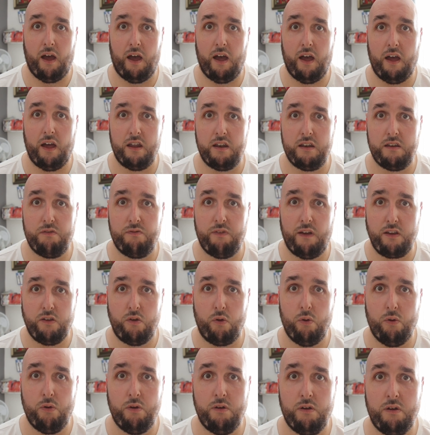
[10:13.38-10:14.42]
and venue.
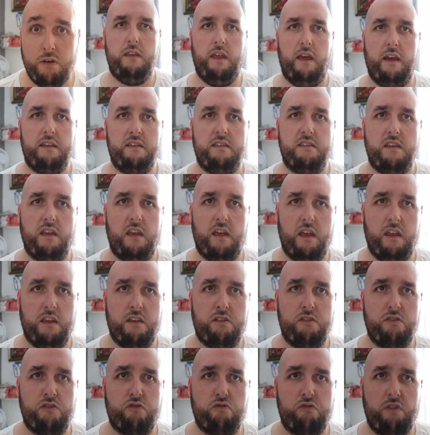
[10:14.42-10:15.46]
Next
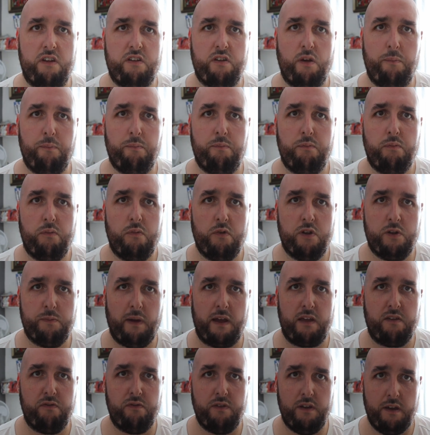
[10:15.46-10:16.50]
is dress up
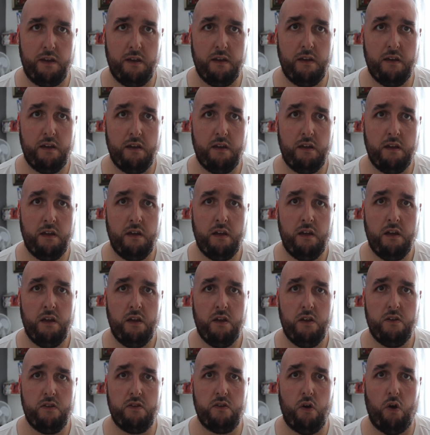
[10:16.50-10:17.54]
respectfully.
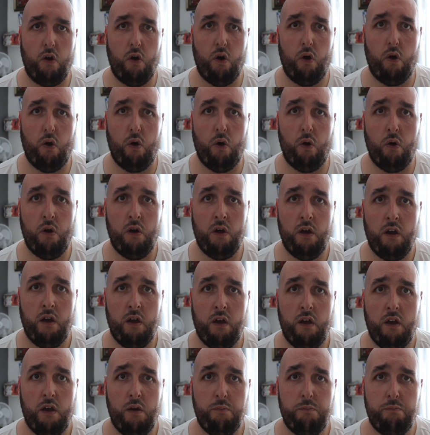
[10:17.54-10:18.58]
So
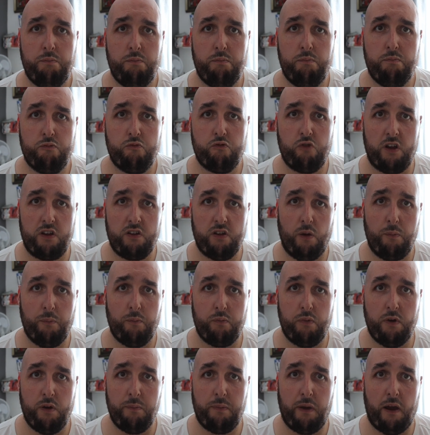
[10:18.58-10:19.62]
dress
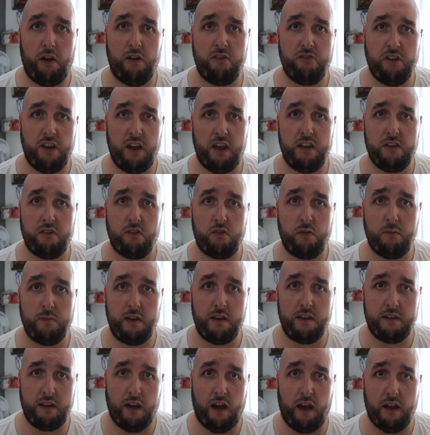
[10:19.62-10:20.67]
up with a pair of jeans or something
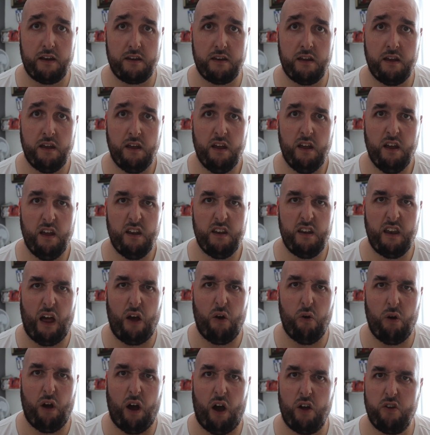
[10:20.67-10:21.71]
like that.
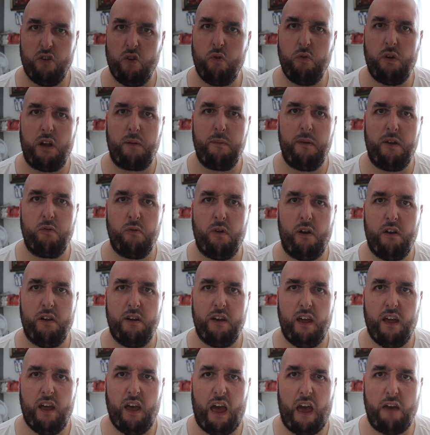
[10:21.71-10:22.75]
Now I don't recommend wearing
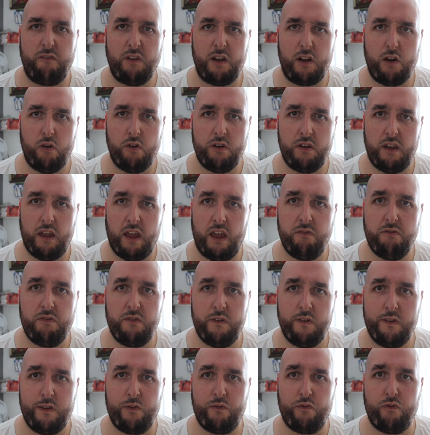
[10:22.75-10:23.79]
heavy clothing, even
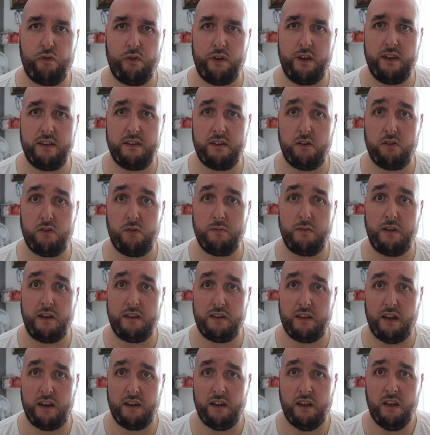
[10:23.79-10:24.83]
if it's freezing or something
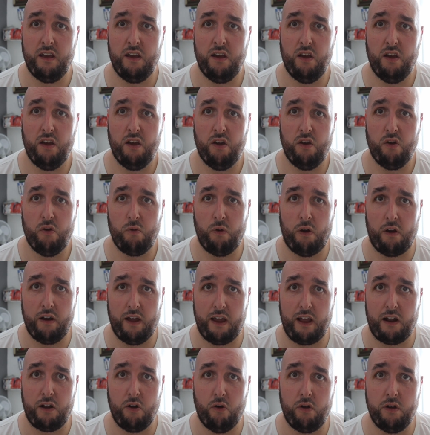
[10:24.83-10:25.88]
like that. Wear
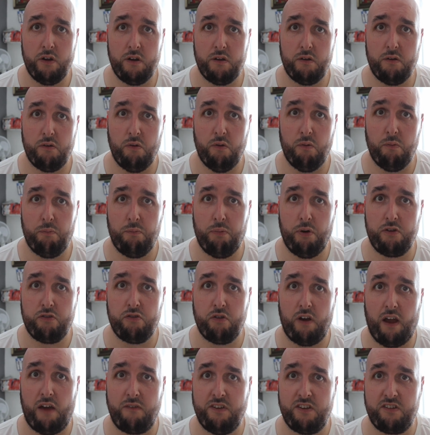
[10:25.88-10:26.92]
light clothing, put
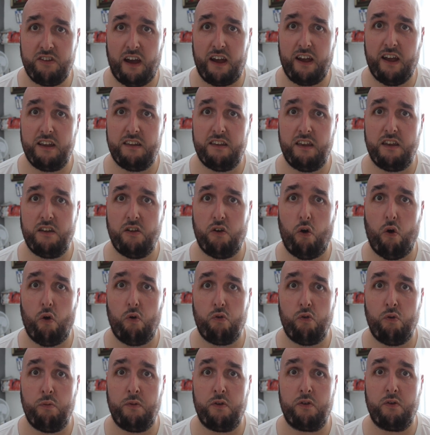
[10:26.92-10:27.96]
your heavy jackets in the
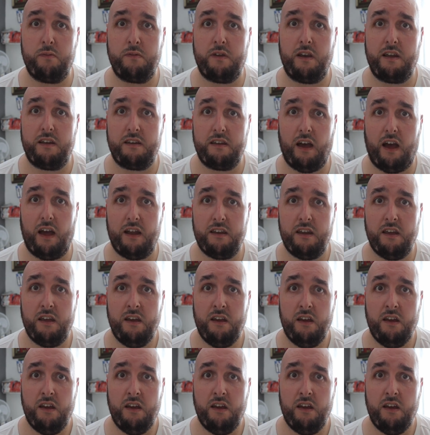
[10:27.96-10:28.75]
courtroom or something like that,